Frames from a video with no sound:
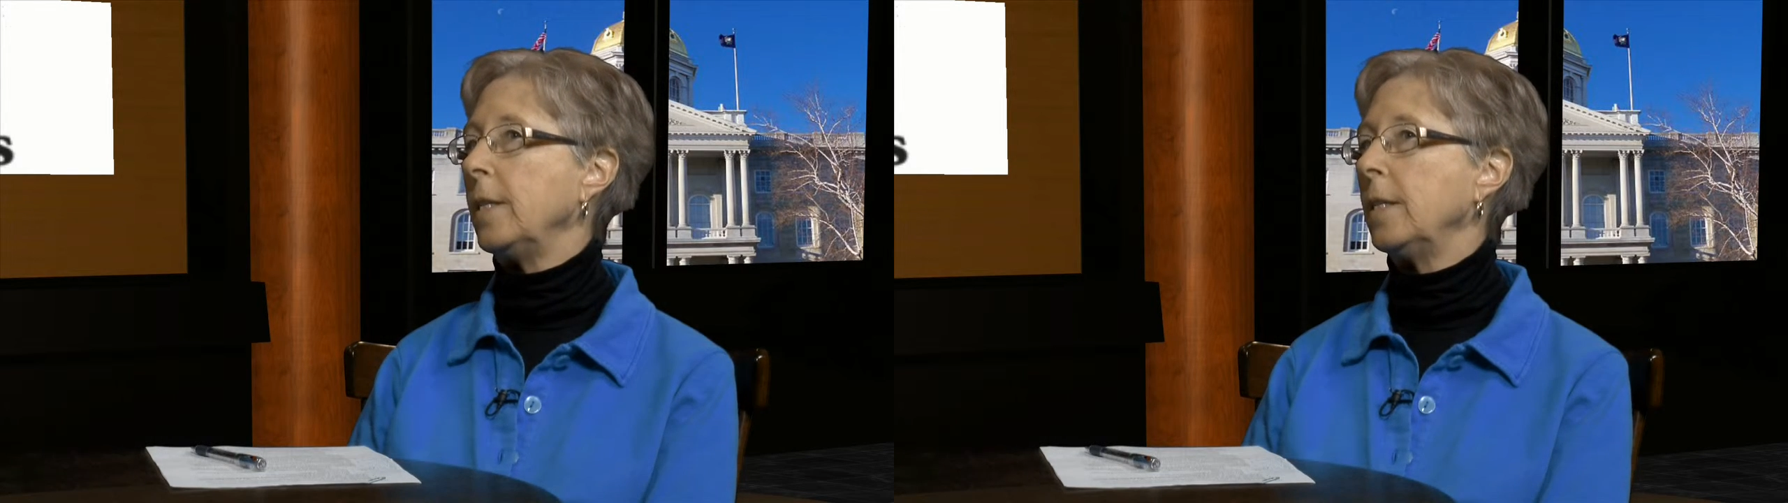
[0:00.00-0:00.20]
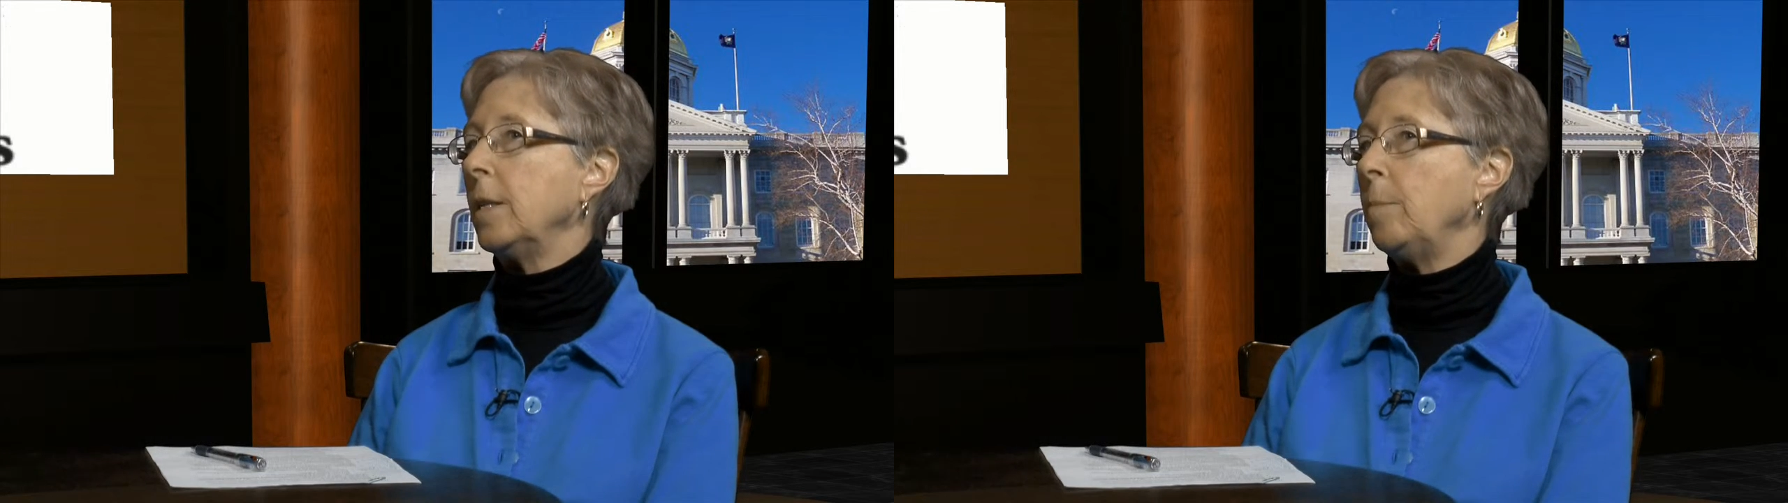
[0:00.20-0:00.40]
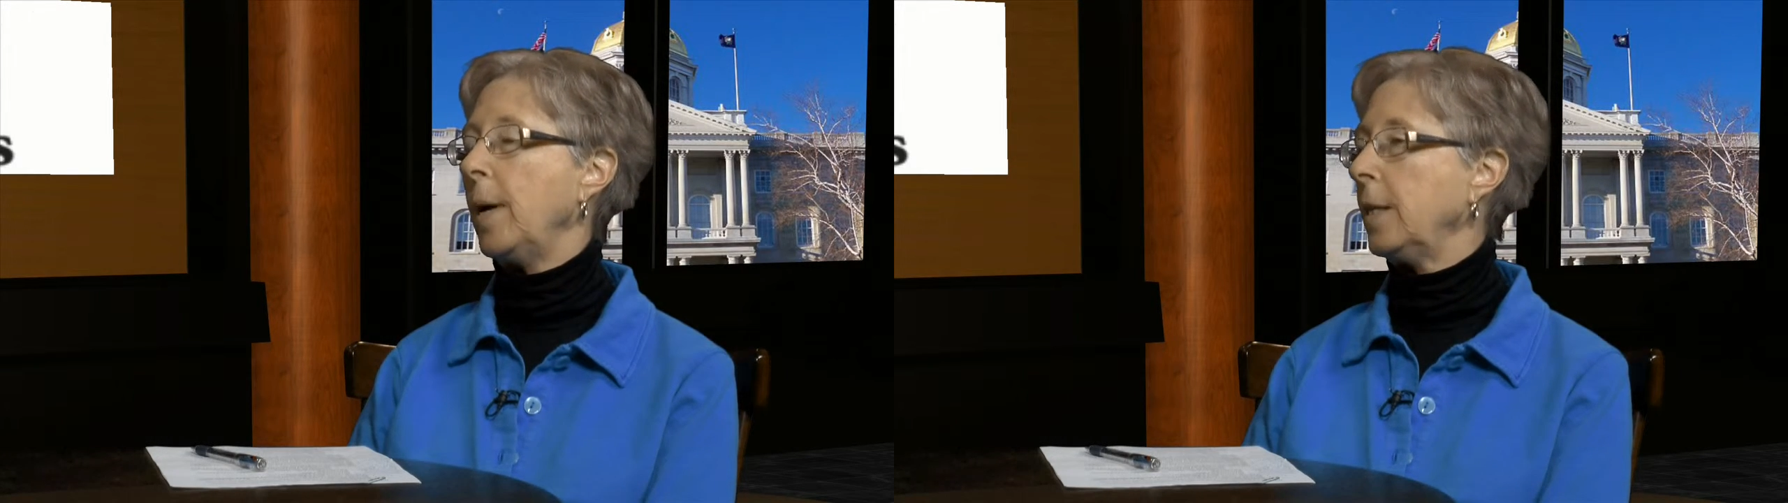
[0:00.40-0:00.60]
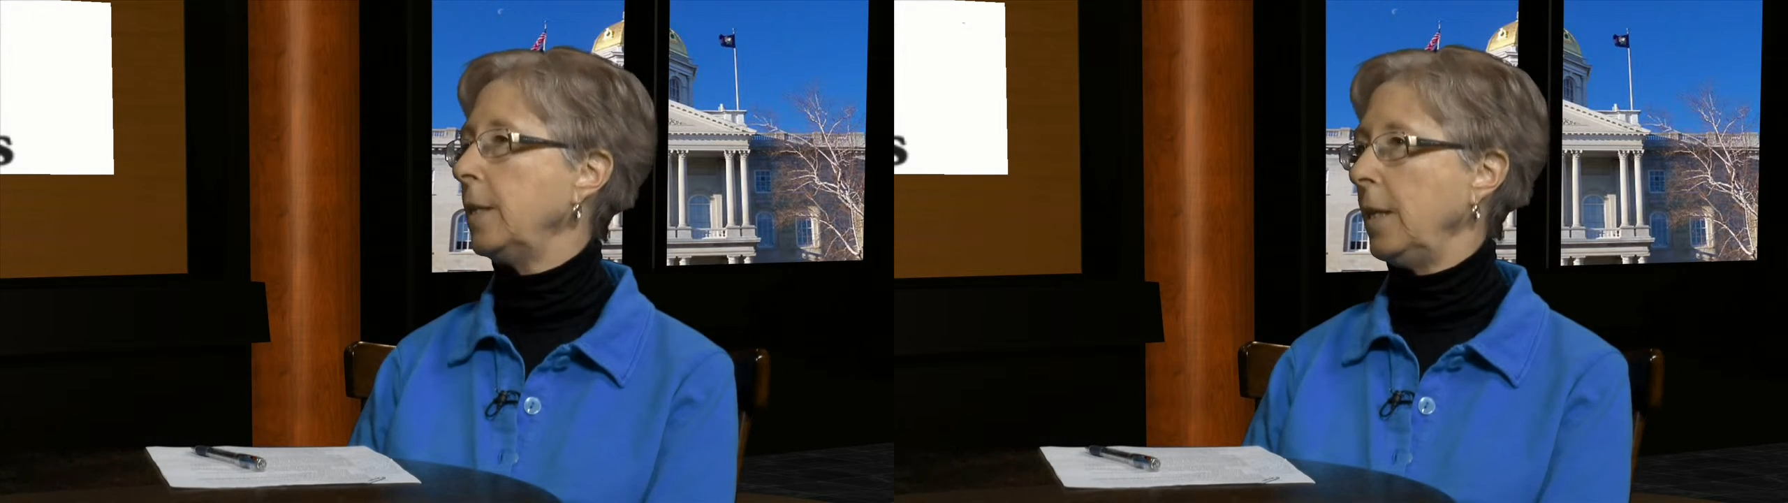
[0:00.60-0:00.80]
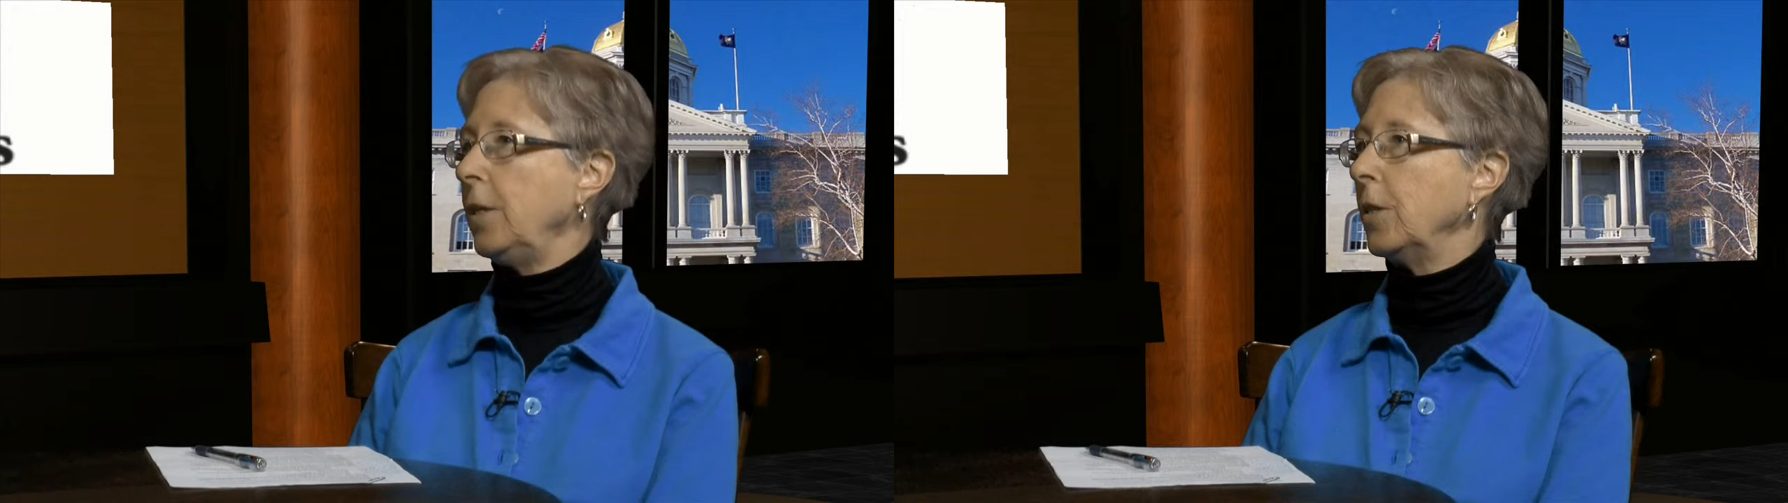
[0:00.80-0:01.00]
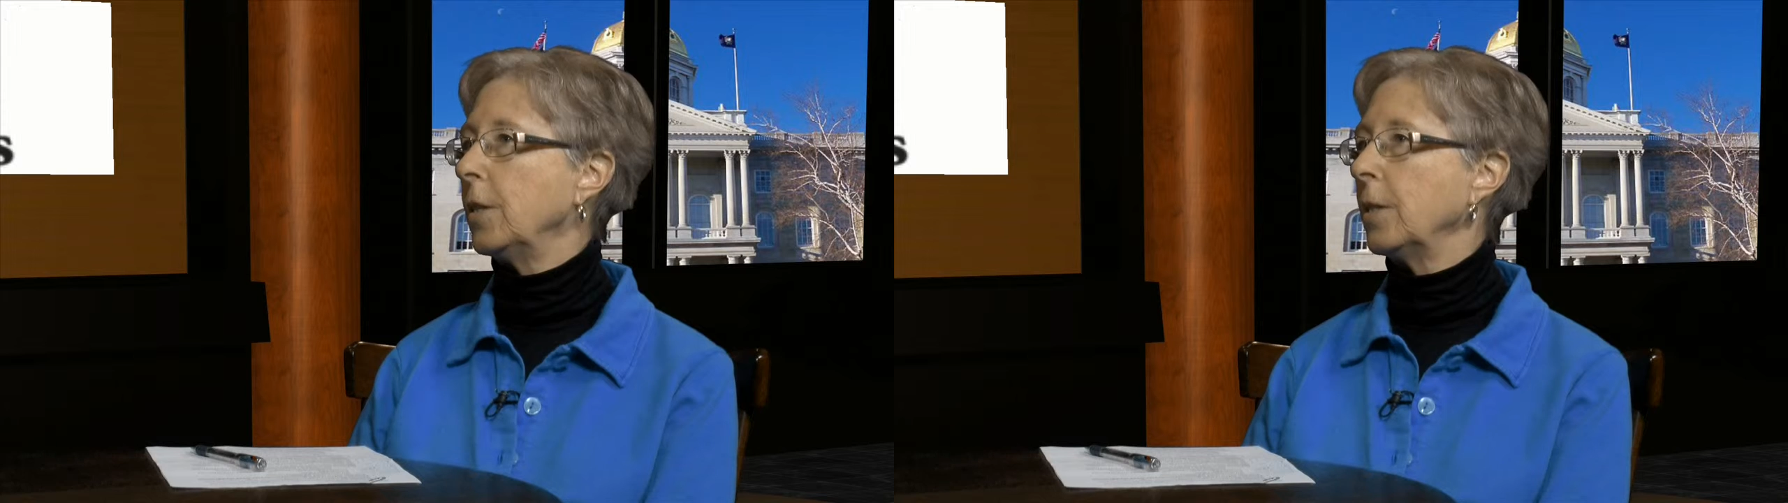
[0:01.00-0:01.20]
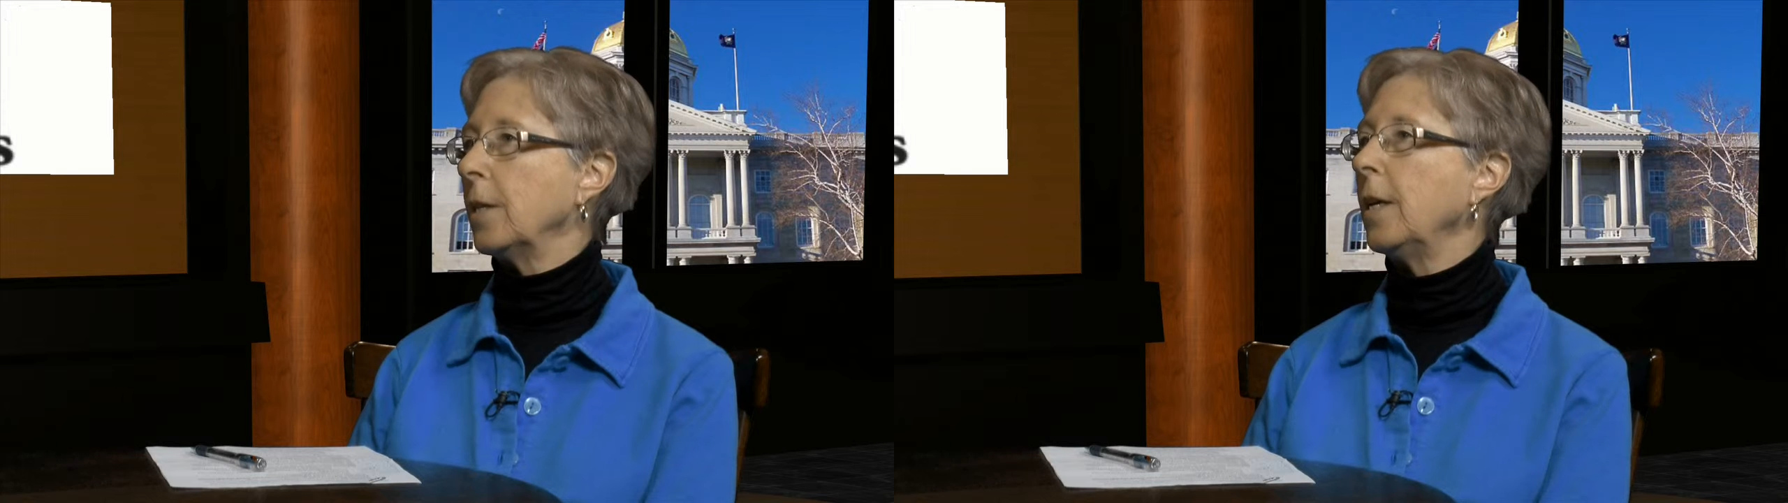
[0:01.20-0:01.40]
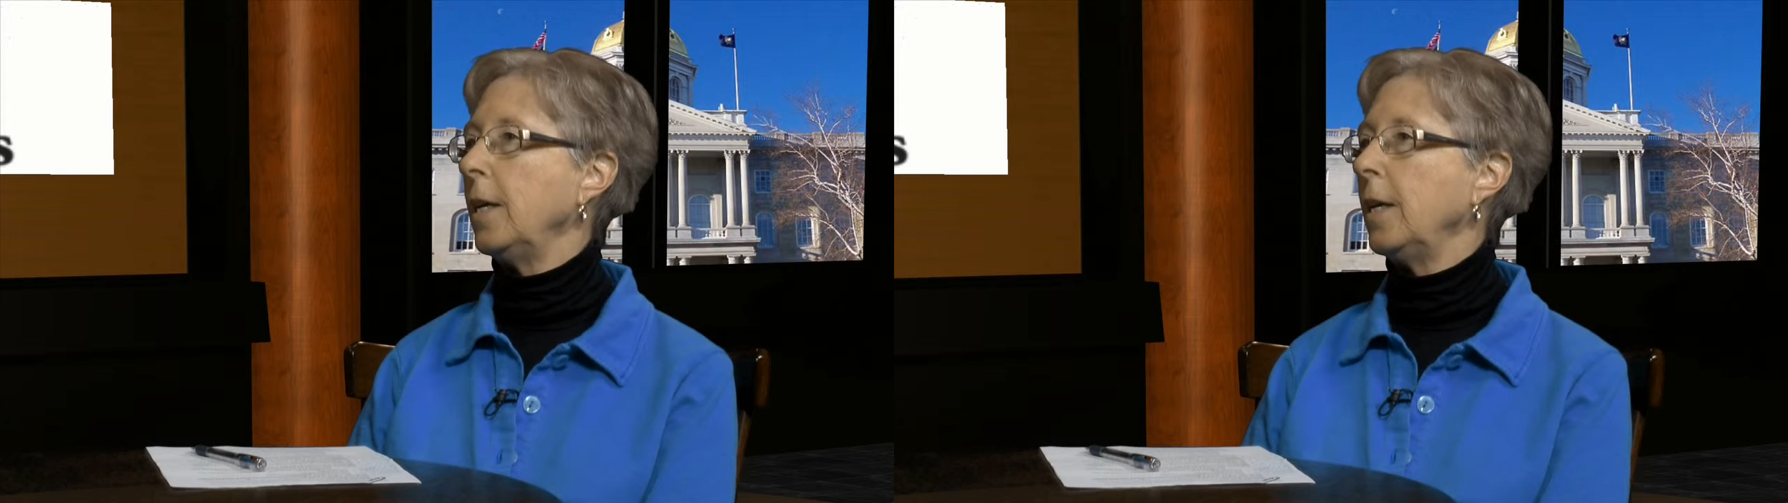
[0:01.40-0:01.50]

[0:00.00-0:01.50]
into Men teaches